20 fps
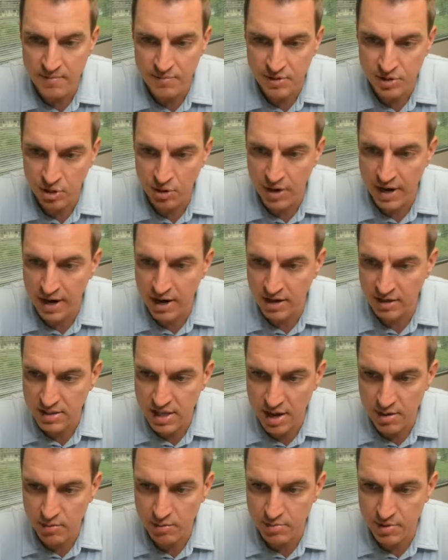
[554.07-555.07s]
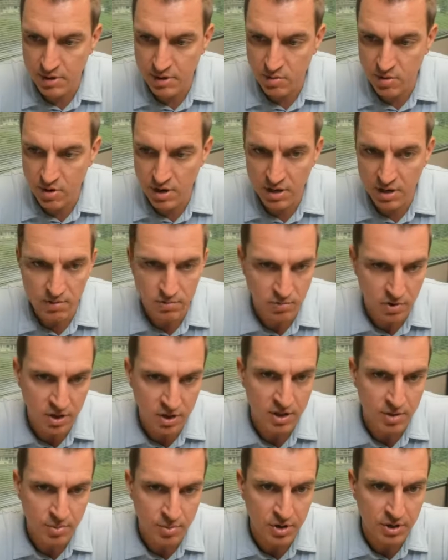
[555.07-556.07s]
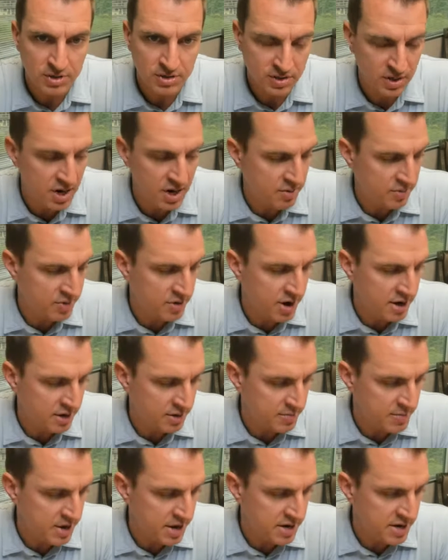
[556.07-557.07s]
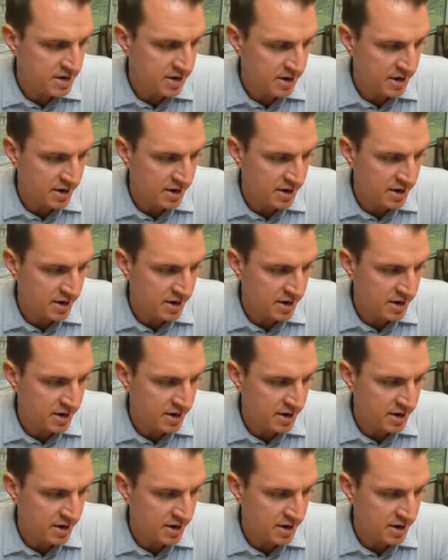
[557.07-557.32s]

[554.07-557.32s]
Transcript: So Eric, that would be one of the books that I would recommend.